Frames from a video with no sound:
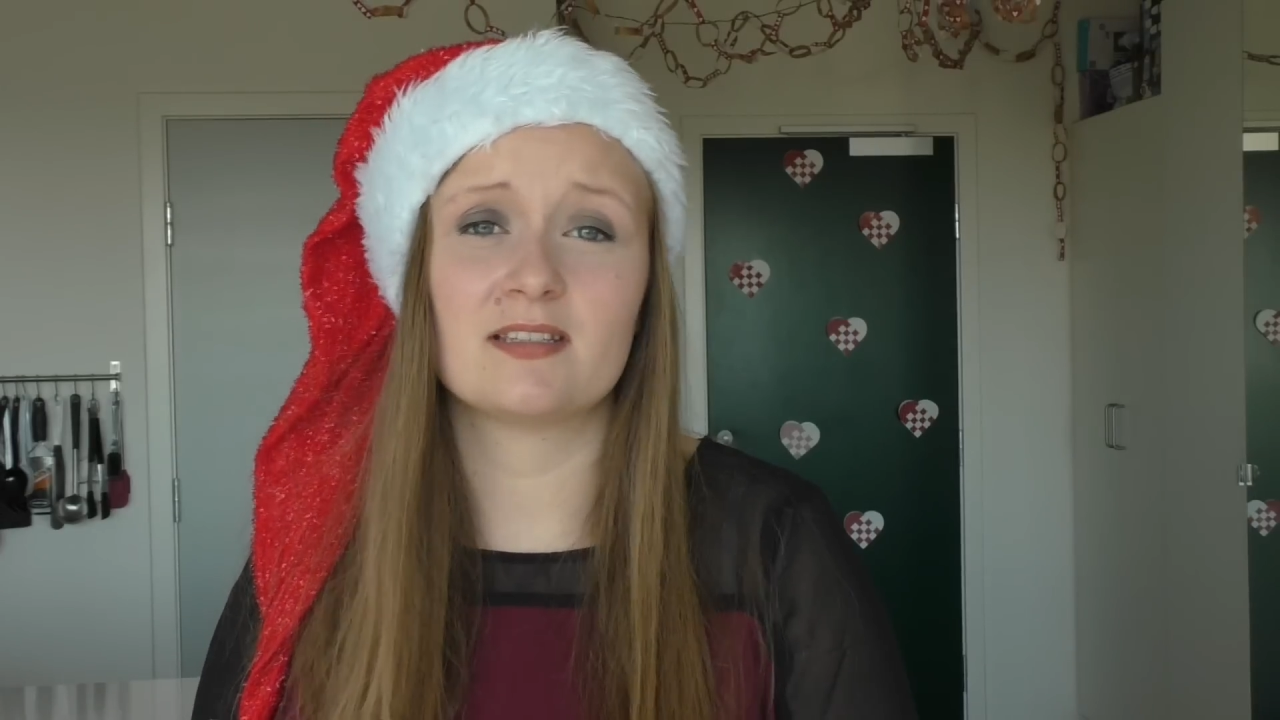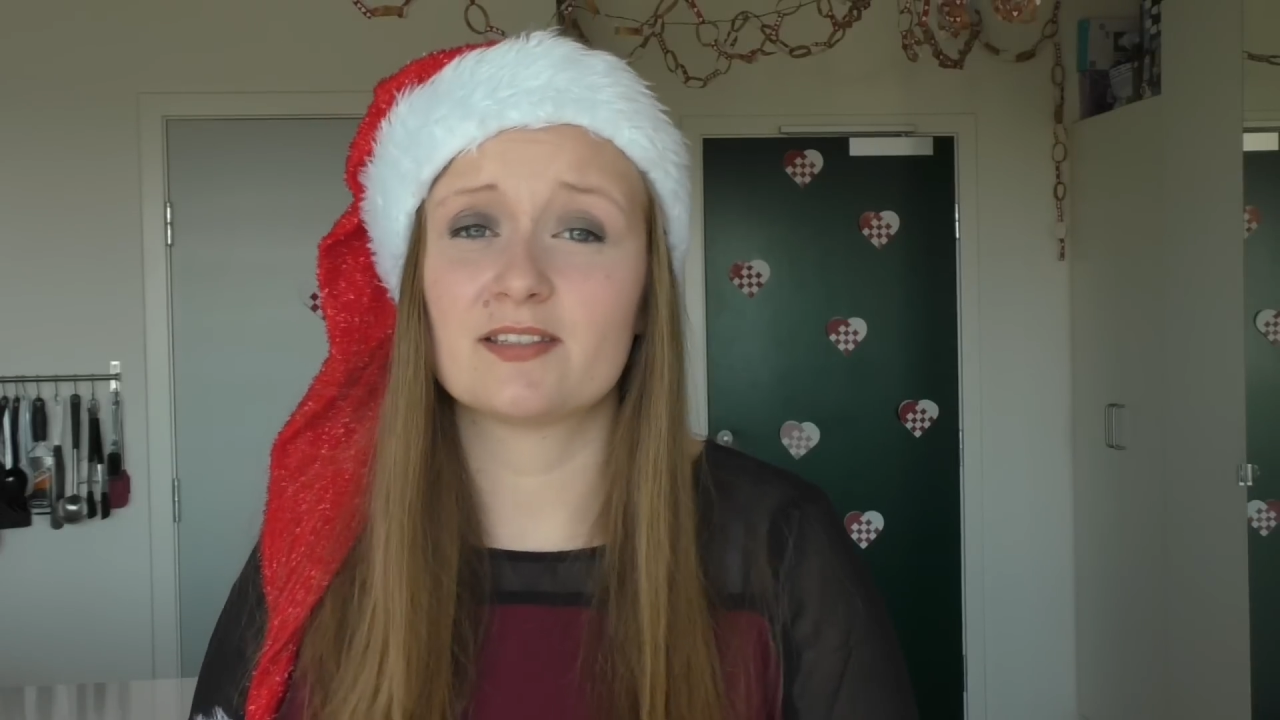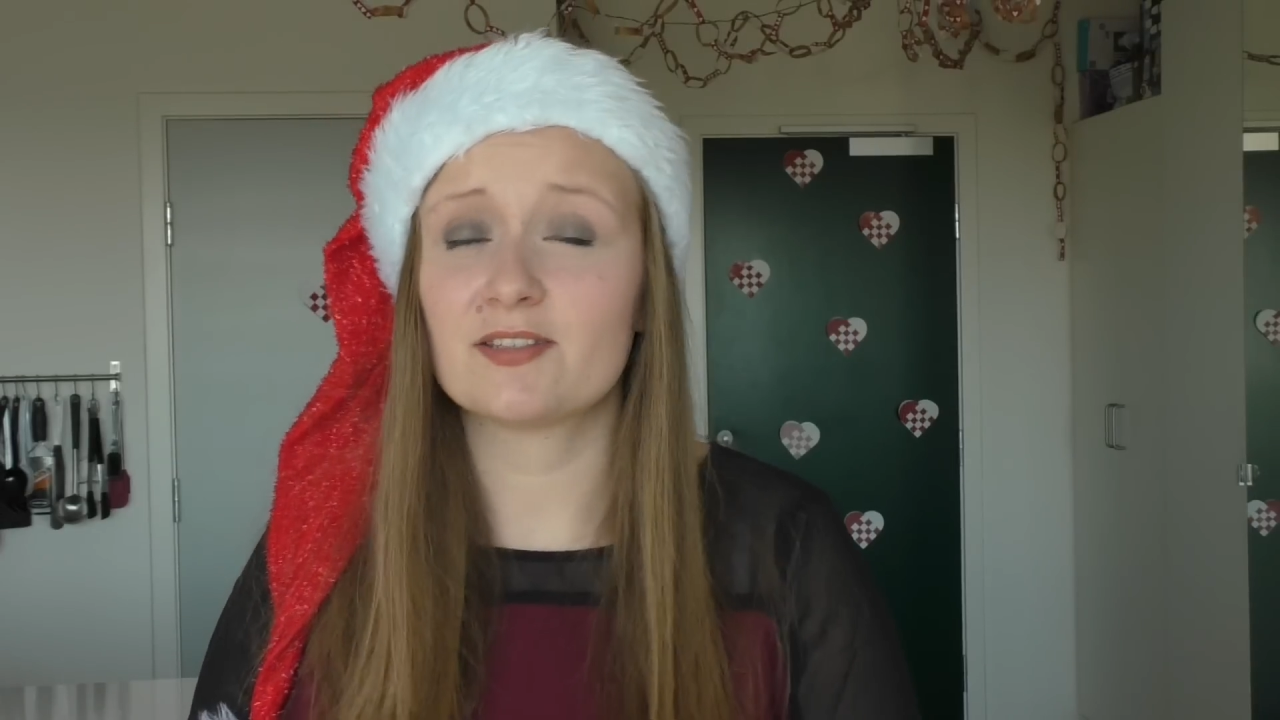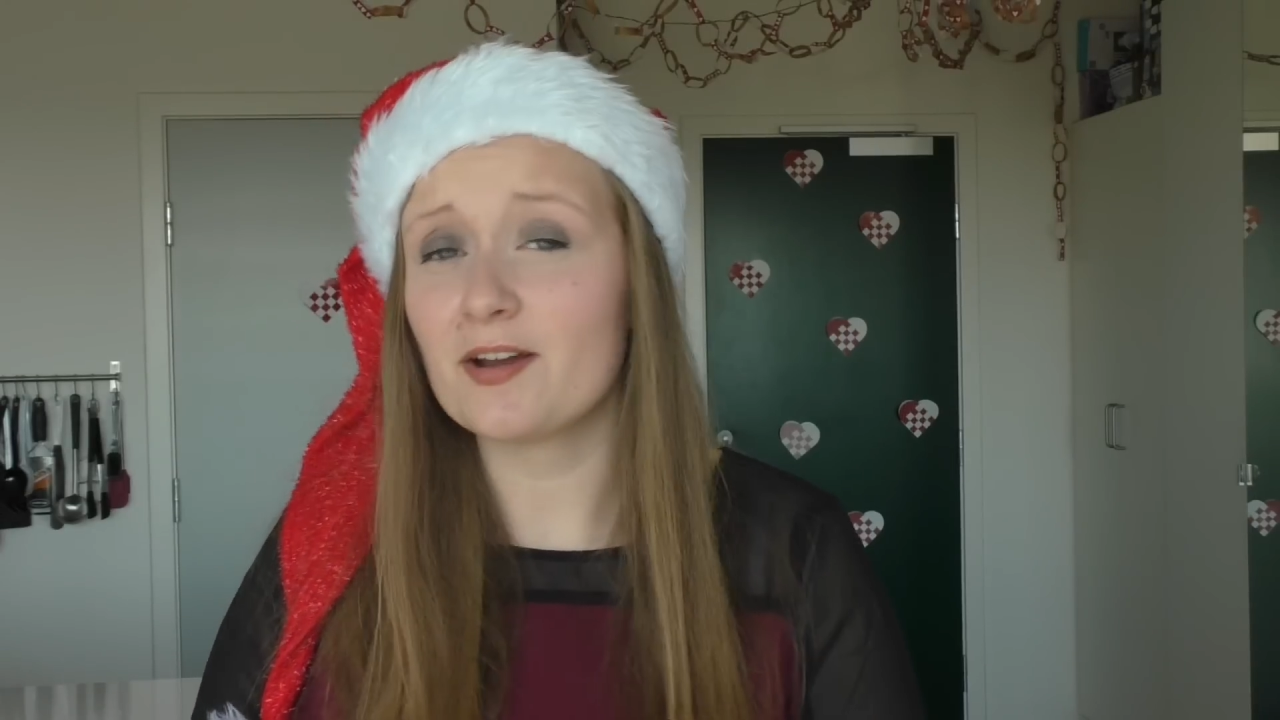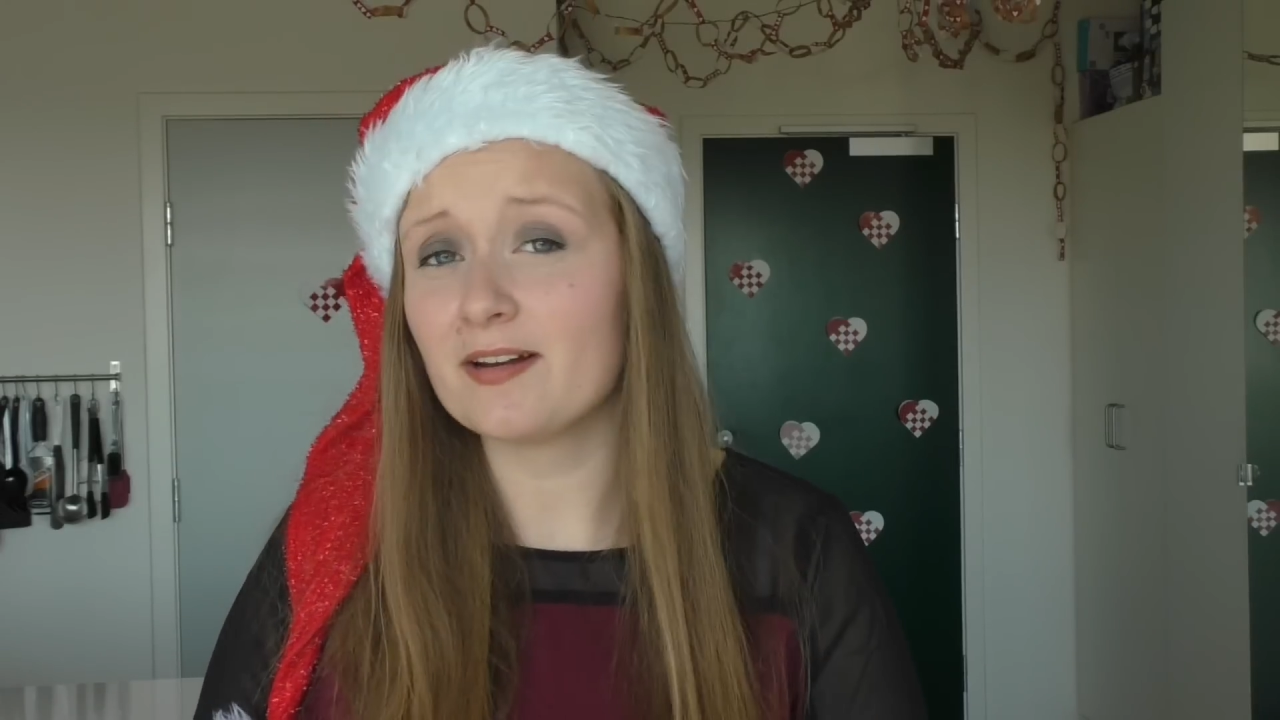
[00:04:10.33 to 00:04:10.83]

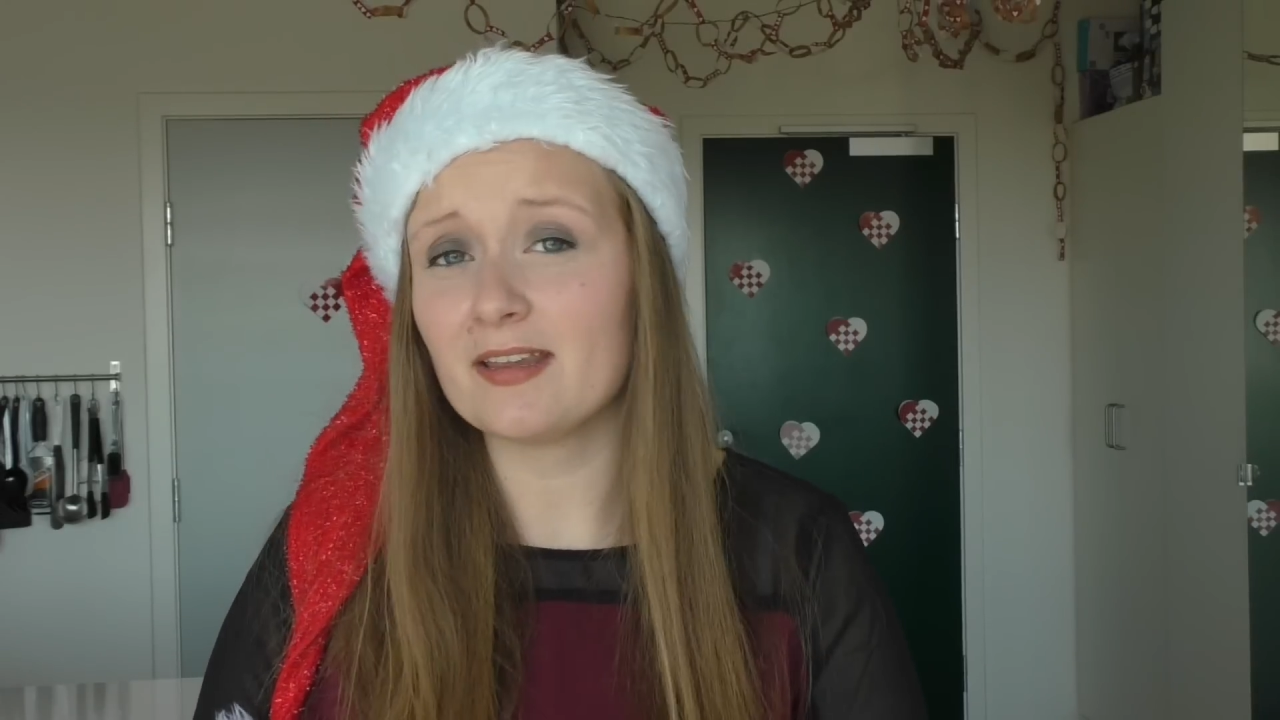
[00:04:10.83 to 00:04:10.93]
dessert